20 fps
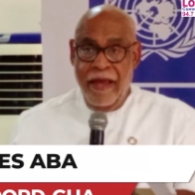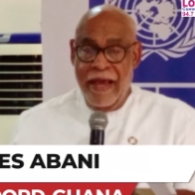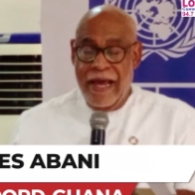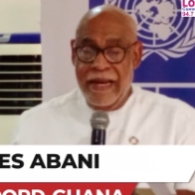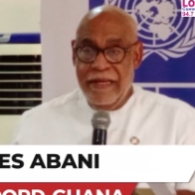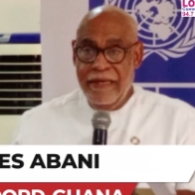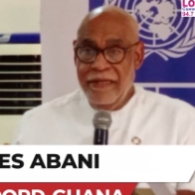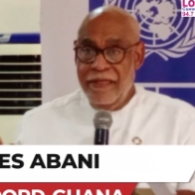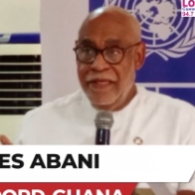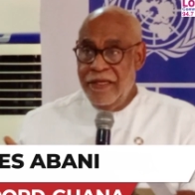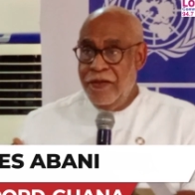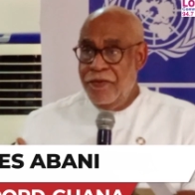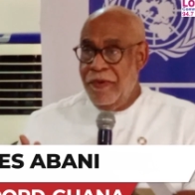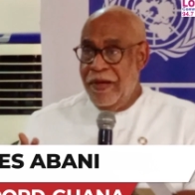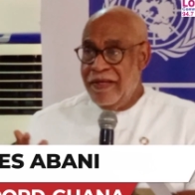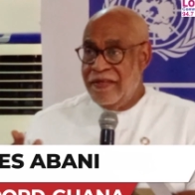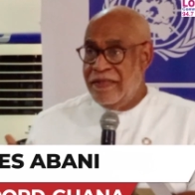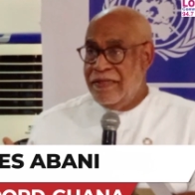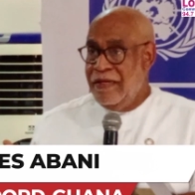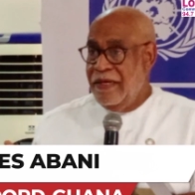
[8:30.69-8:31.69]
And indeed,
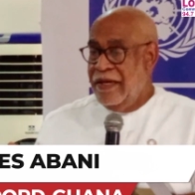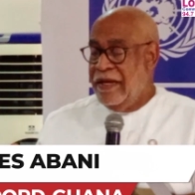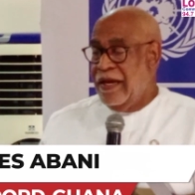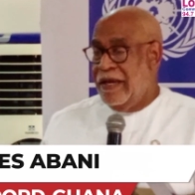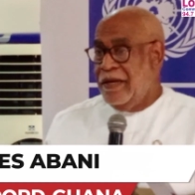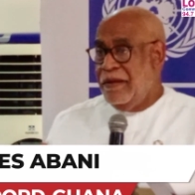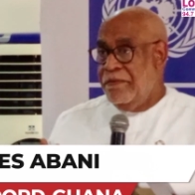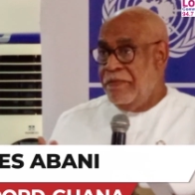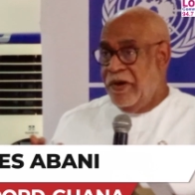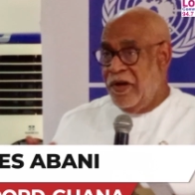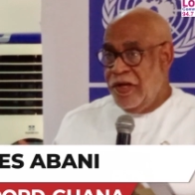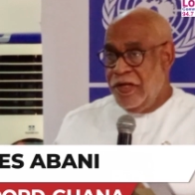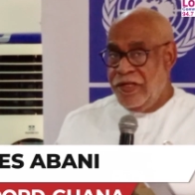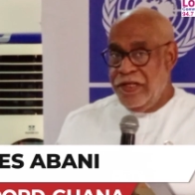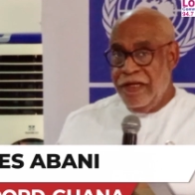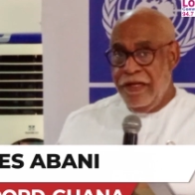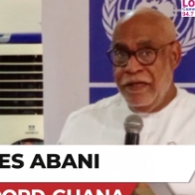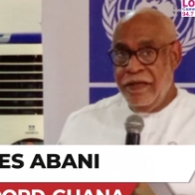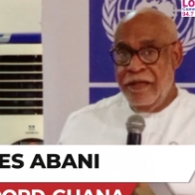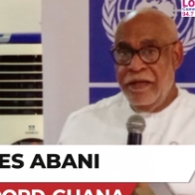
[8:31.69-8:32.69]
we are seeing an
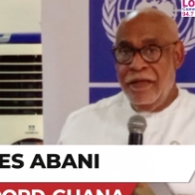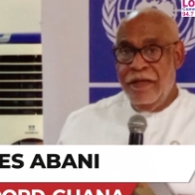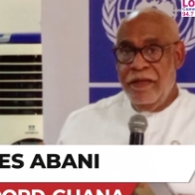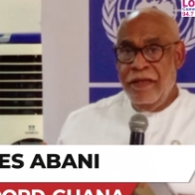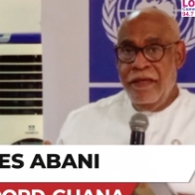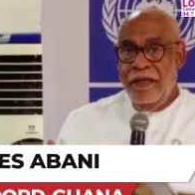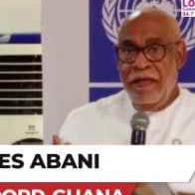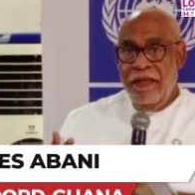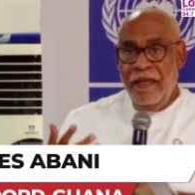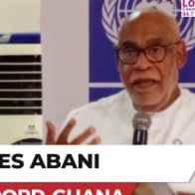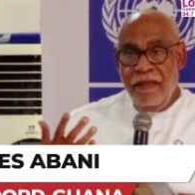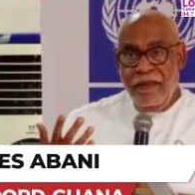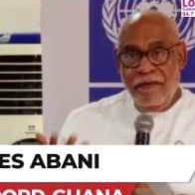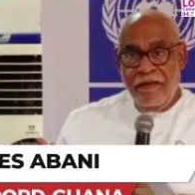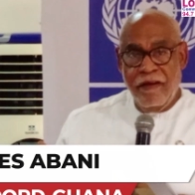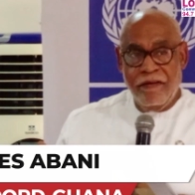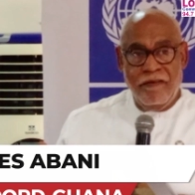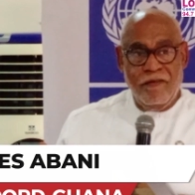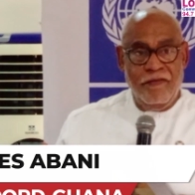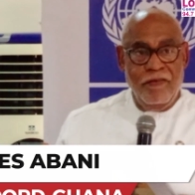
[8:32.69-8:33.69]
emerging
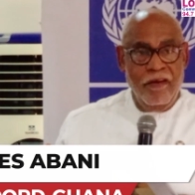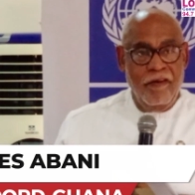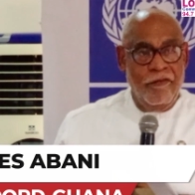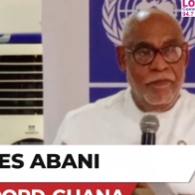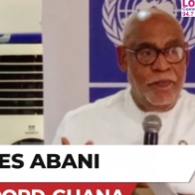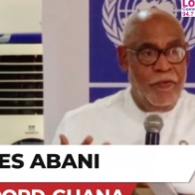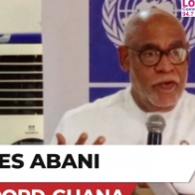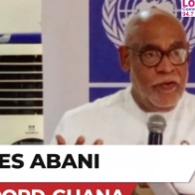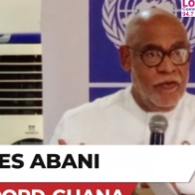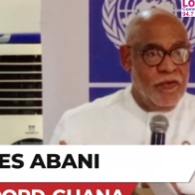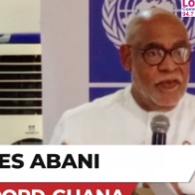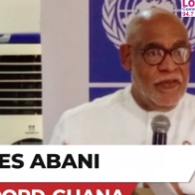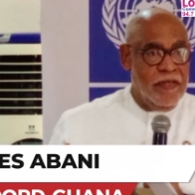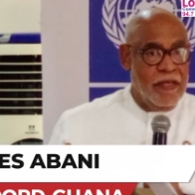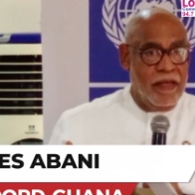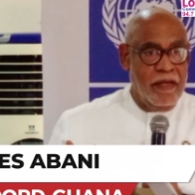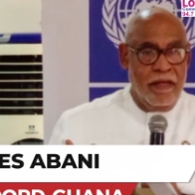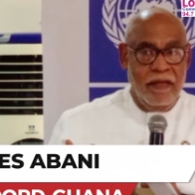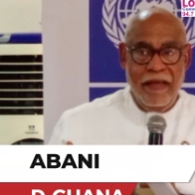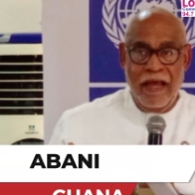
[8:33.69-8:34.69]
industry of
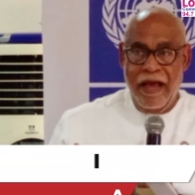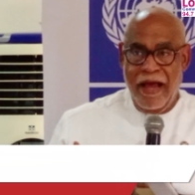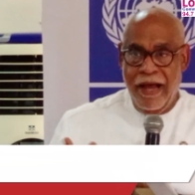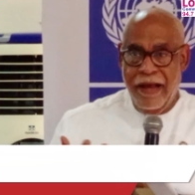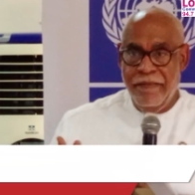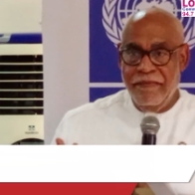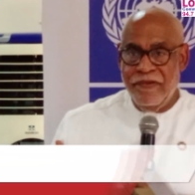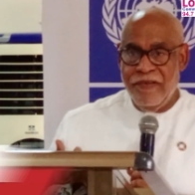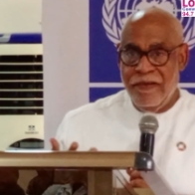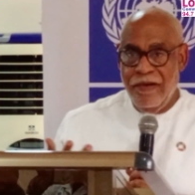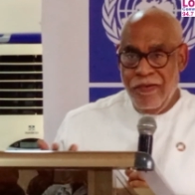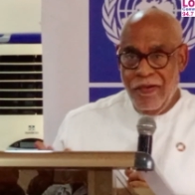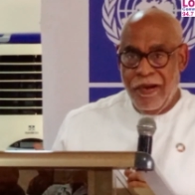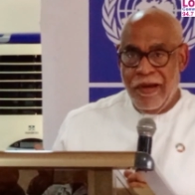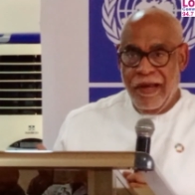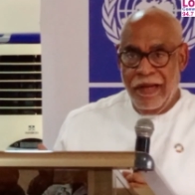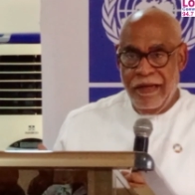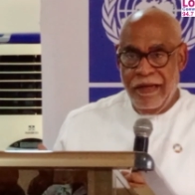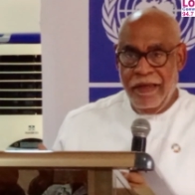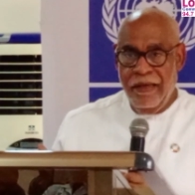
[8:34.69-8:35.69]
producing arms
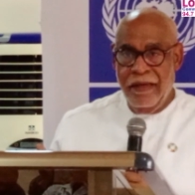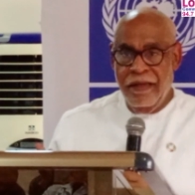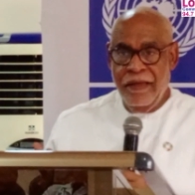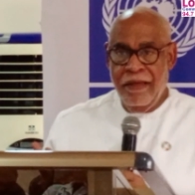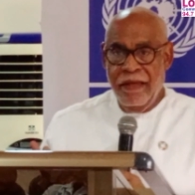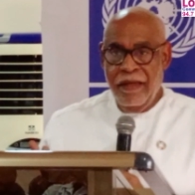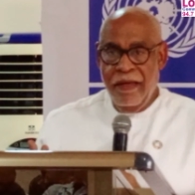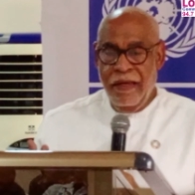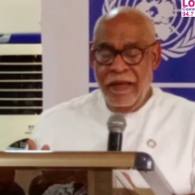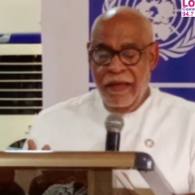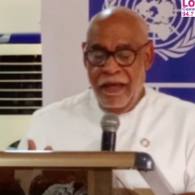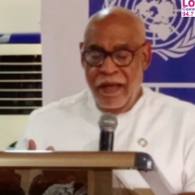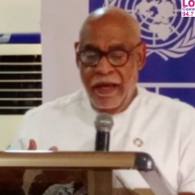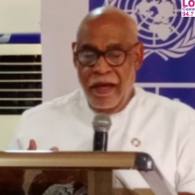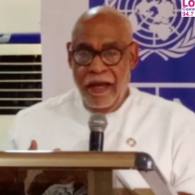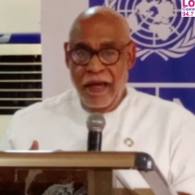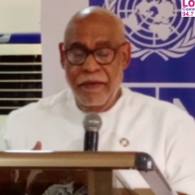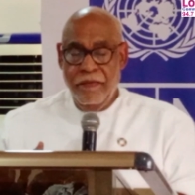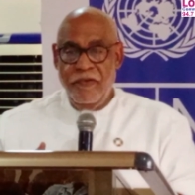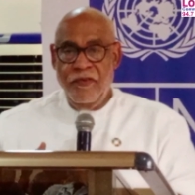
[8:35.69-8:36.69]
locally
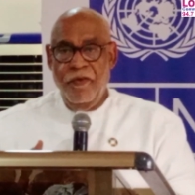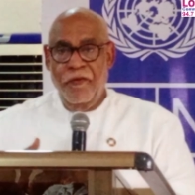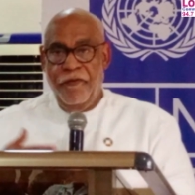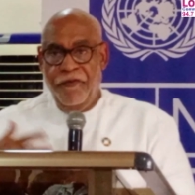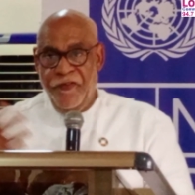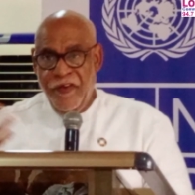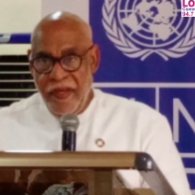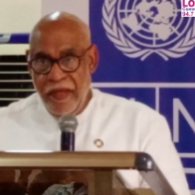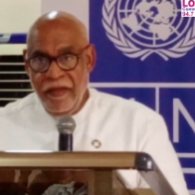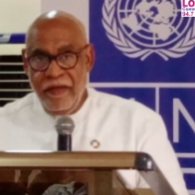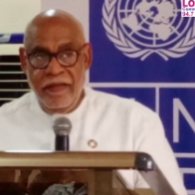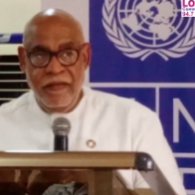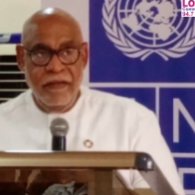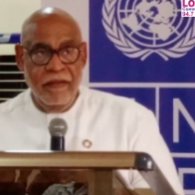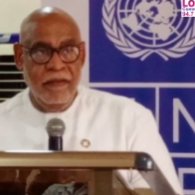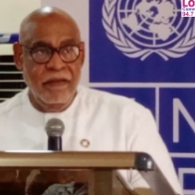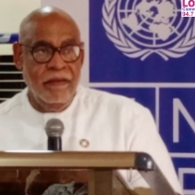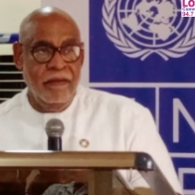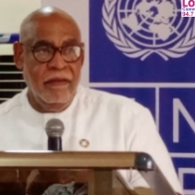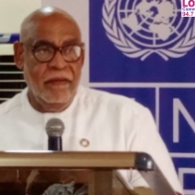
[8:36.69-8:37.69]
to feed
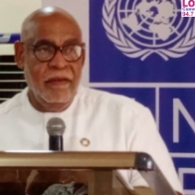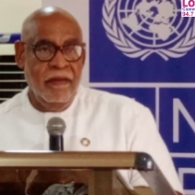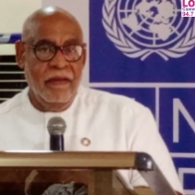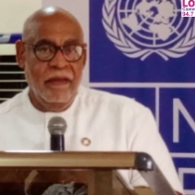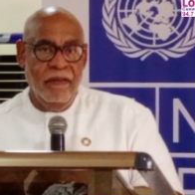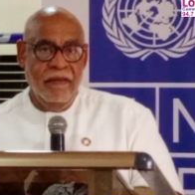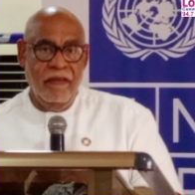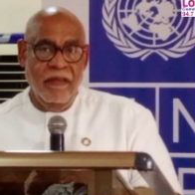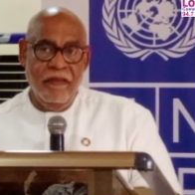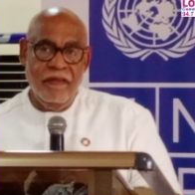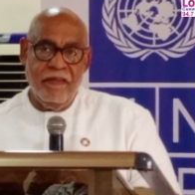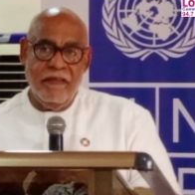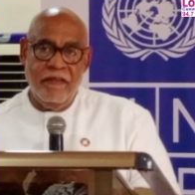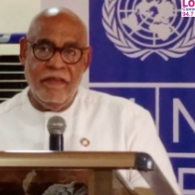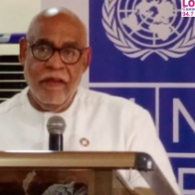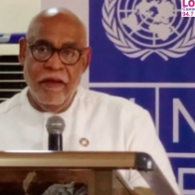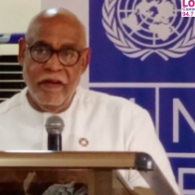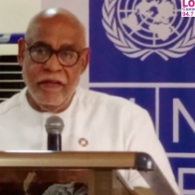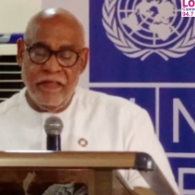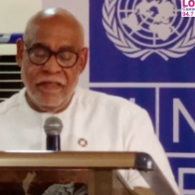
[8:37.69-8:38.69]
this
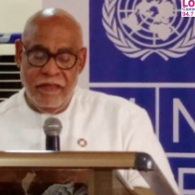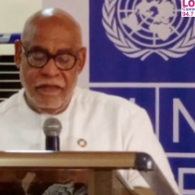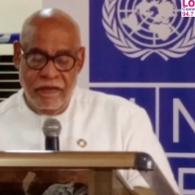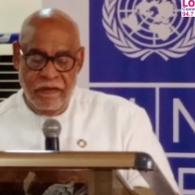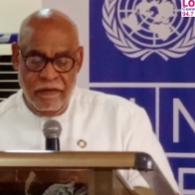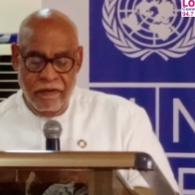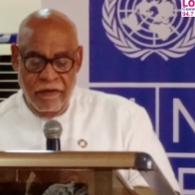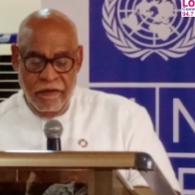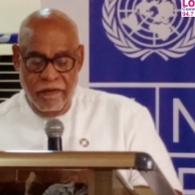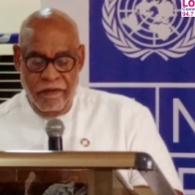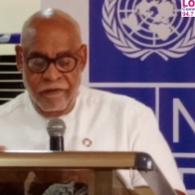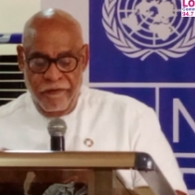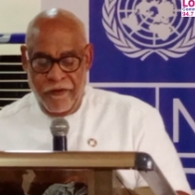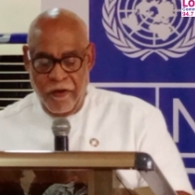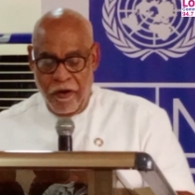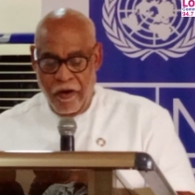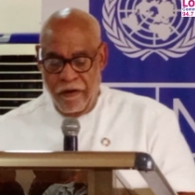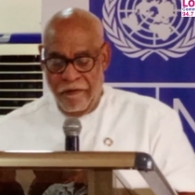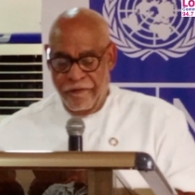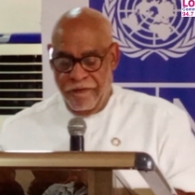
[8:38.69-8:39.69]
thirst
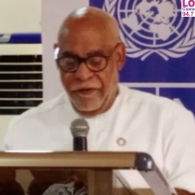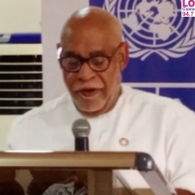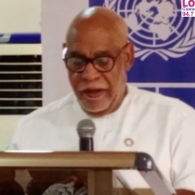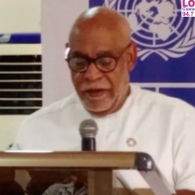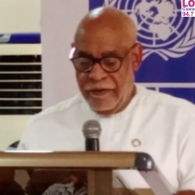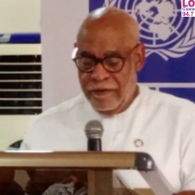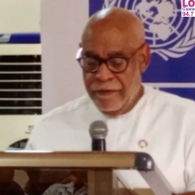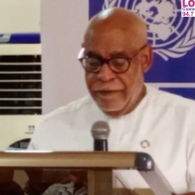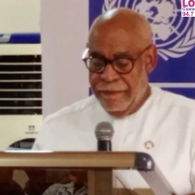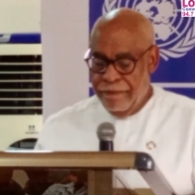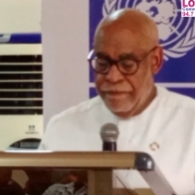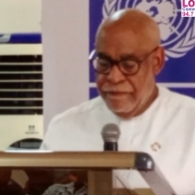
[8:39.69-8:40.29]
for conflict.